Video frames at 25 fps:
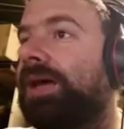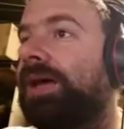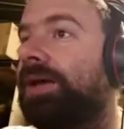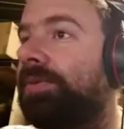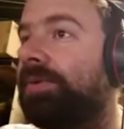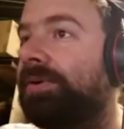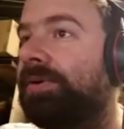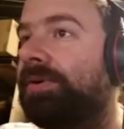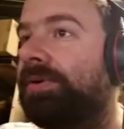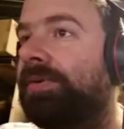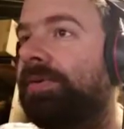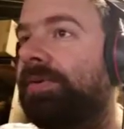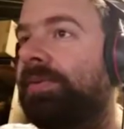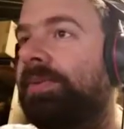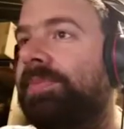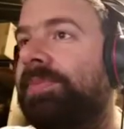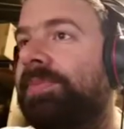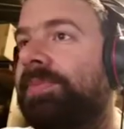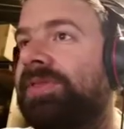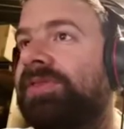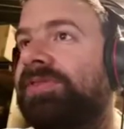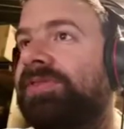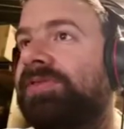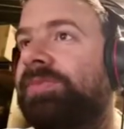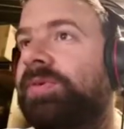
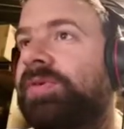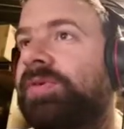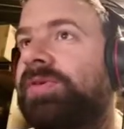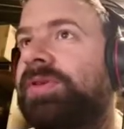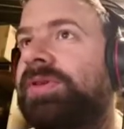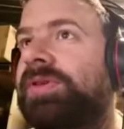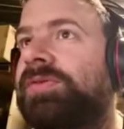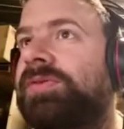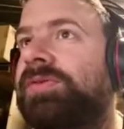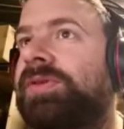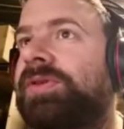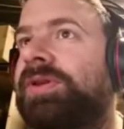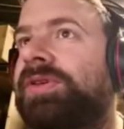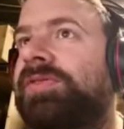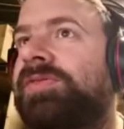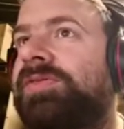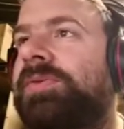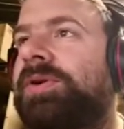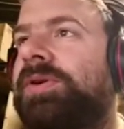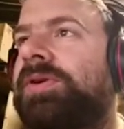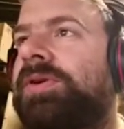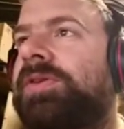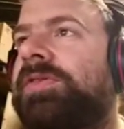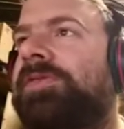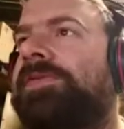Remember the smoothing tool I
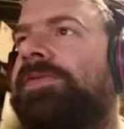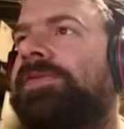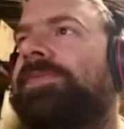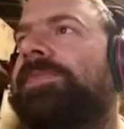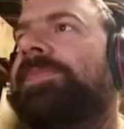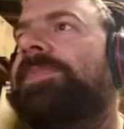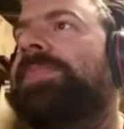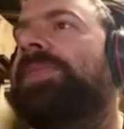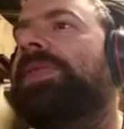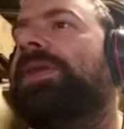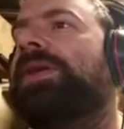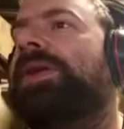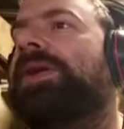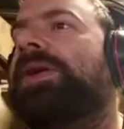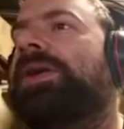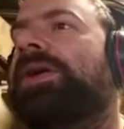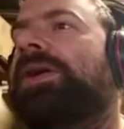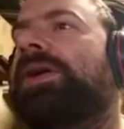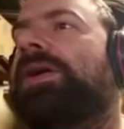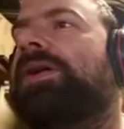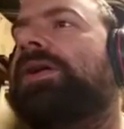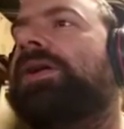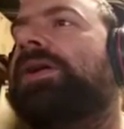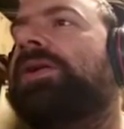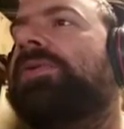spoke of?
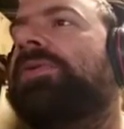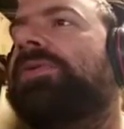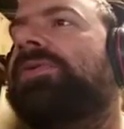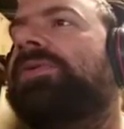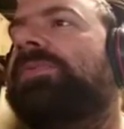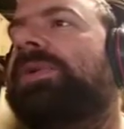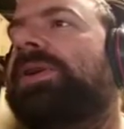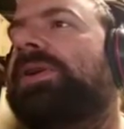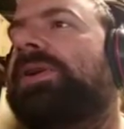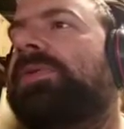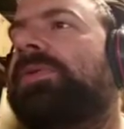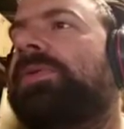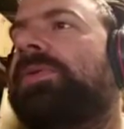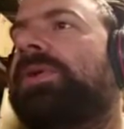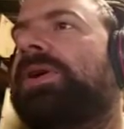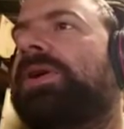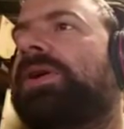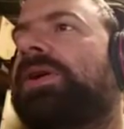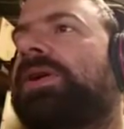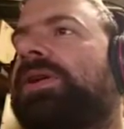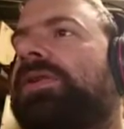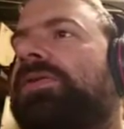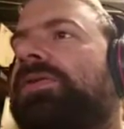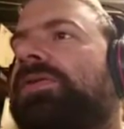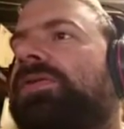Okay, we're spending
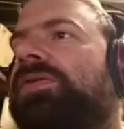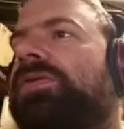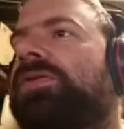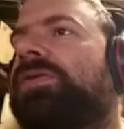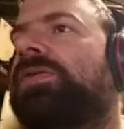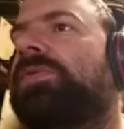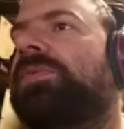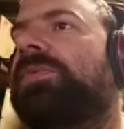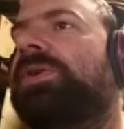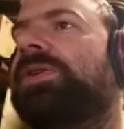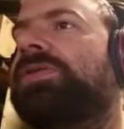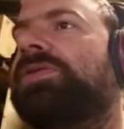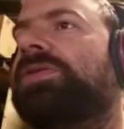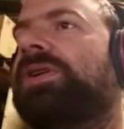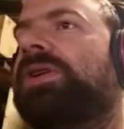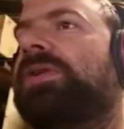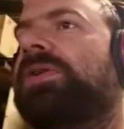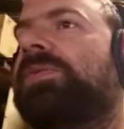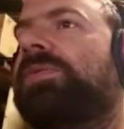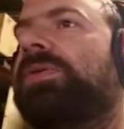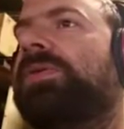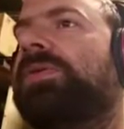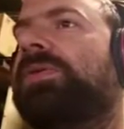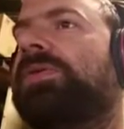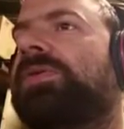way too much
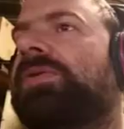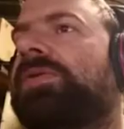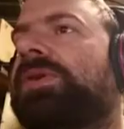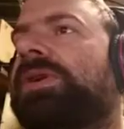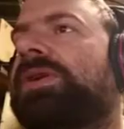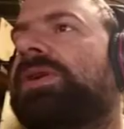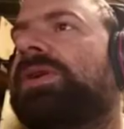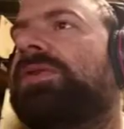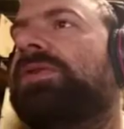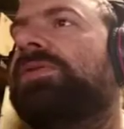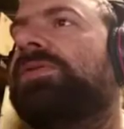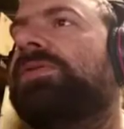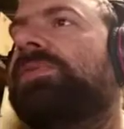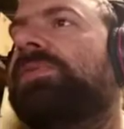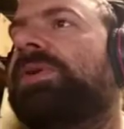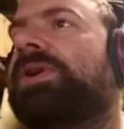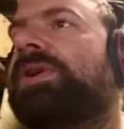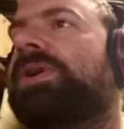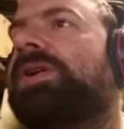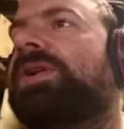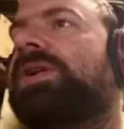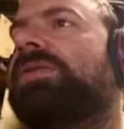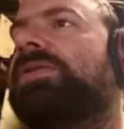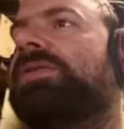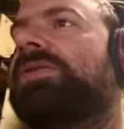time on the ears,
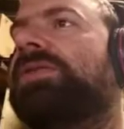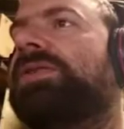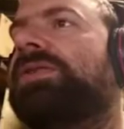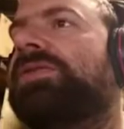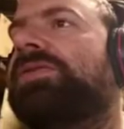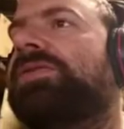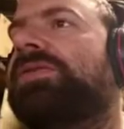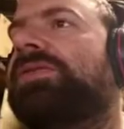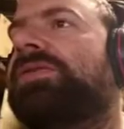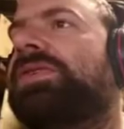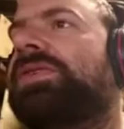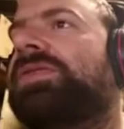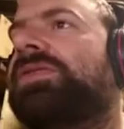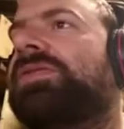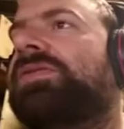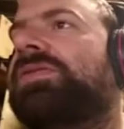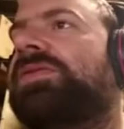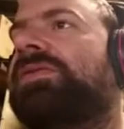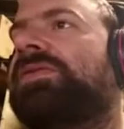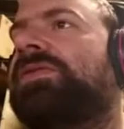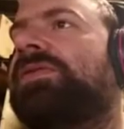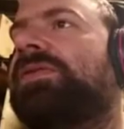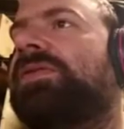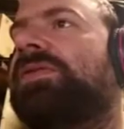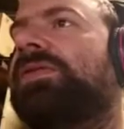but you can see this
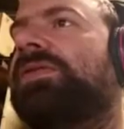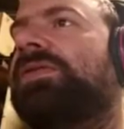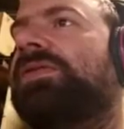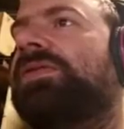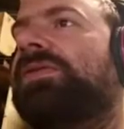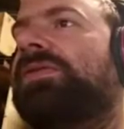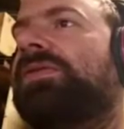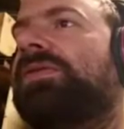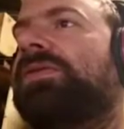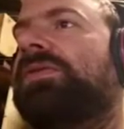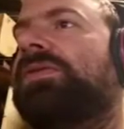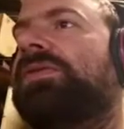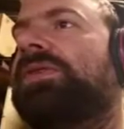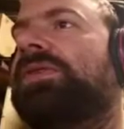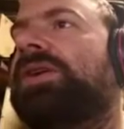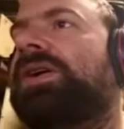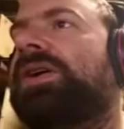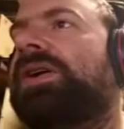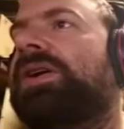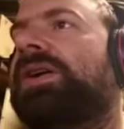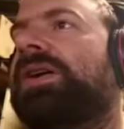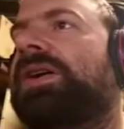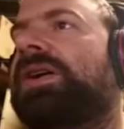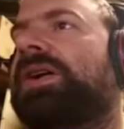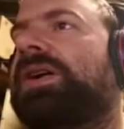is starting to look
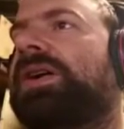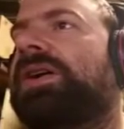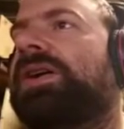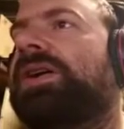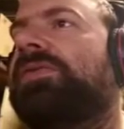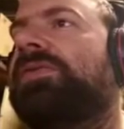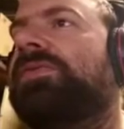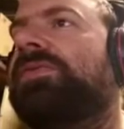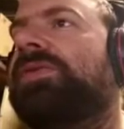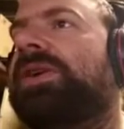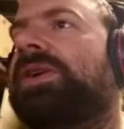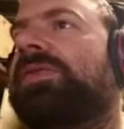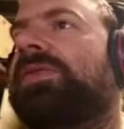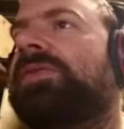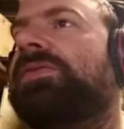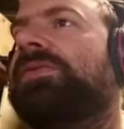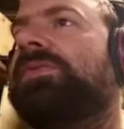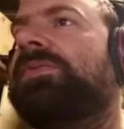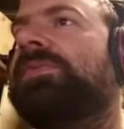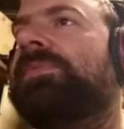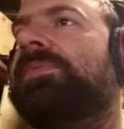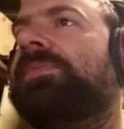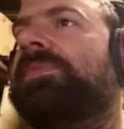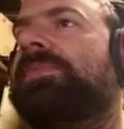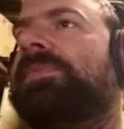like a face.
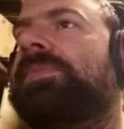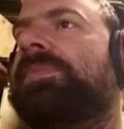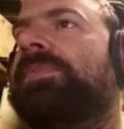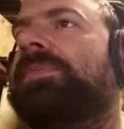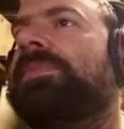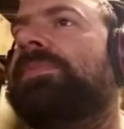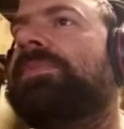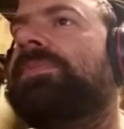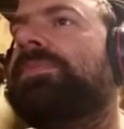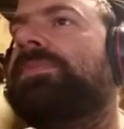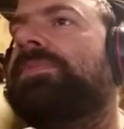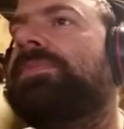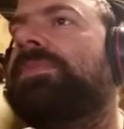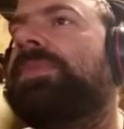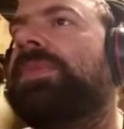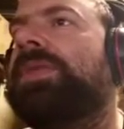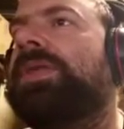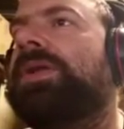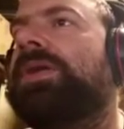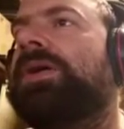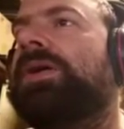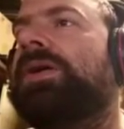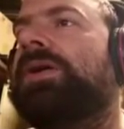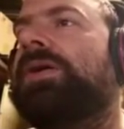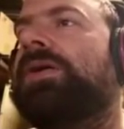
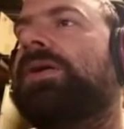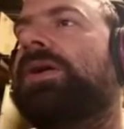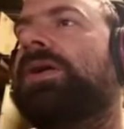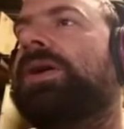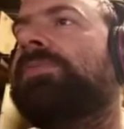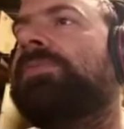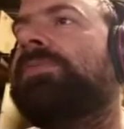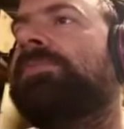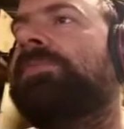Okay.